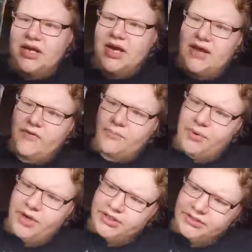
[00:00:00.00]
and I have a
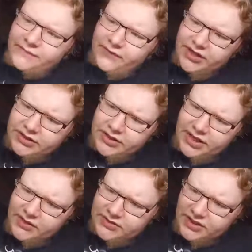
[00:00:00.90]
bunch of fresh
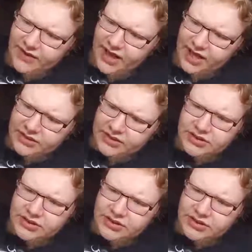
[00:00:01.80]
snails that have hatched.